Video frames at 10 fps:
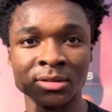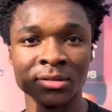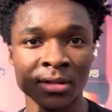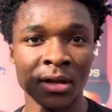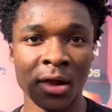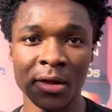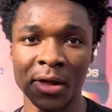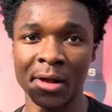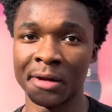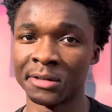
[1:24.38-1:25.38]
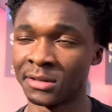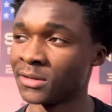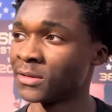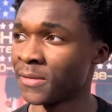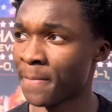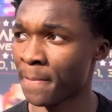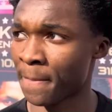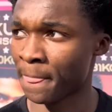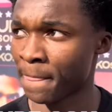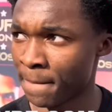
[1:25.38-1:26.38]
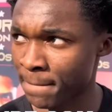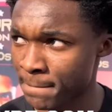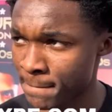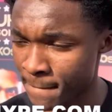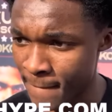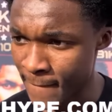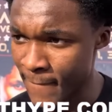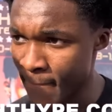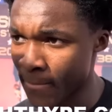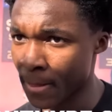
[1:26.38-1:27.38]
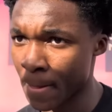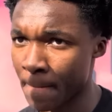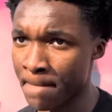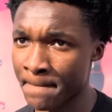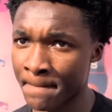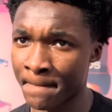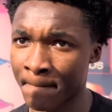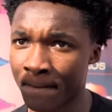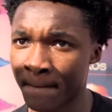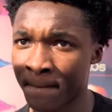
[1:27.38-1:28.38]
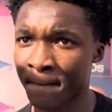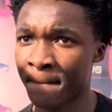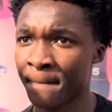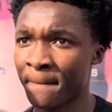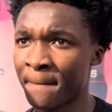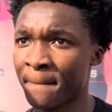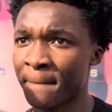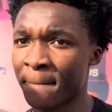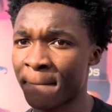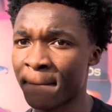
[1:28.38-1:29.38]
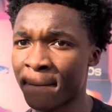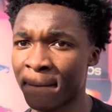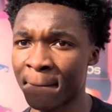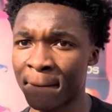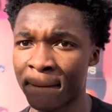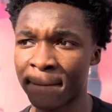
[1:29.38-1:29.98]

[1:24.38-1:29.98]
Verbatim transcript: Let me ask you a quick two-part question, man. Who do you believe is the best on Shakur, Haney, and Gervonta? Second